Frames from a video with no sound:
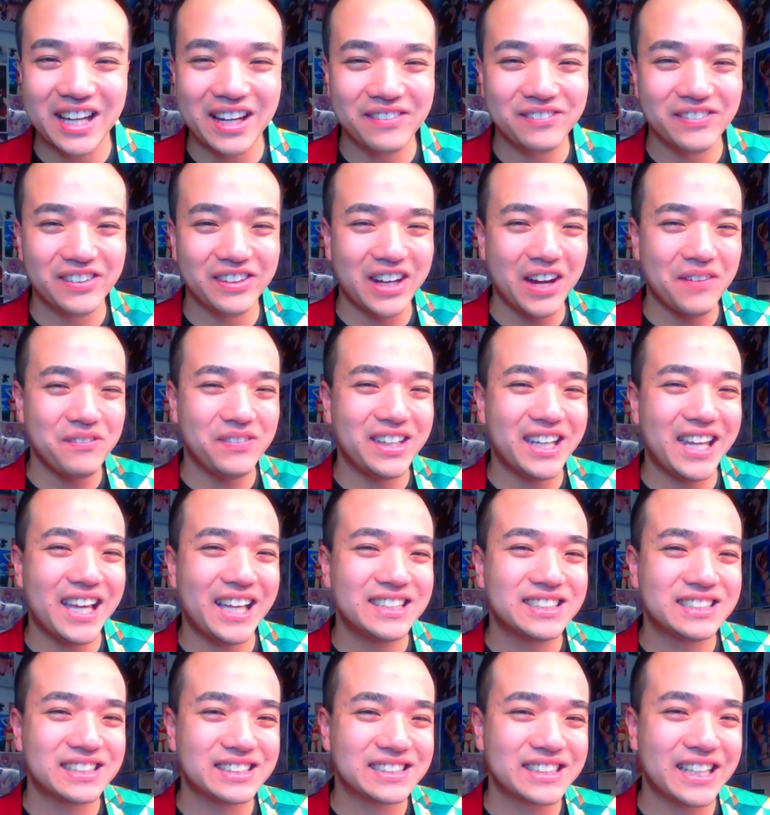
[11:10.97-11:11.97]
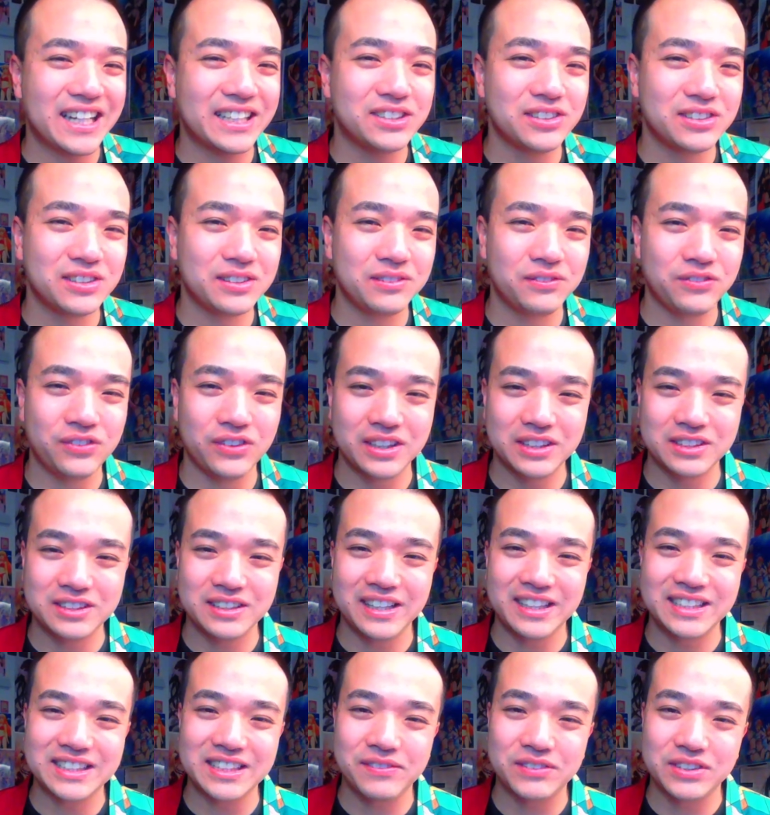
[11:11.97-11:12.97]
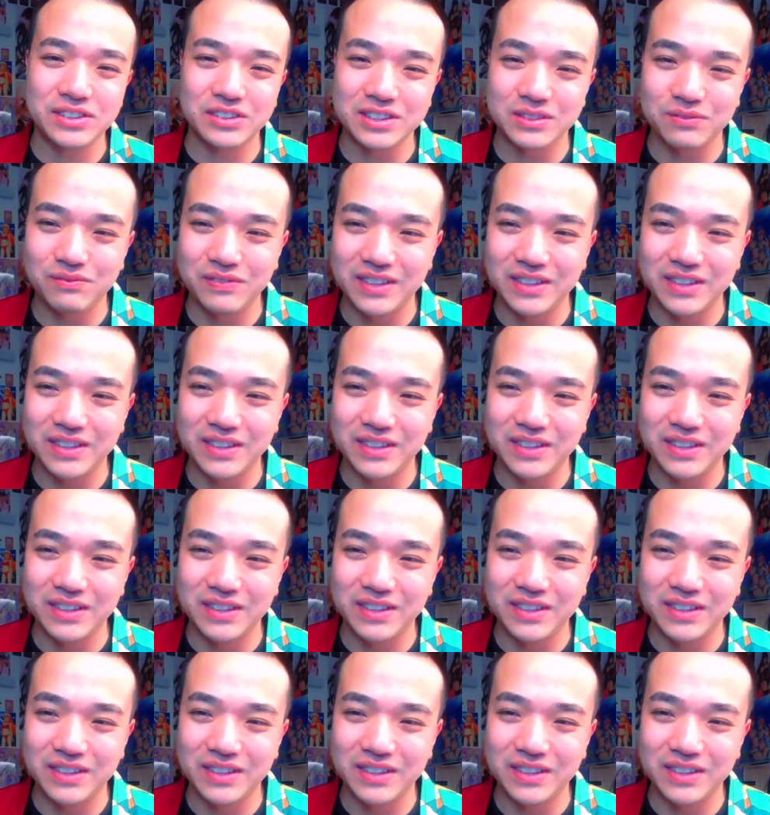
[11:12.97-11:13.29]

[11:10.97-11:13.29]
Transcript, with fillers: I mean, hence the title for today's episode is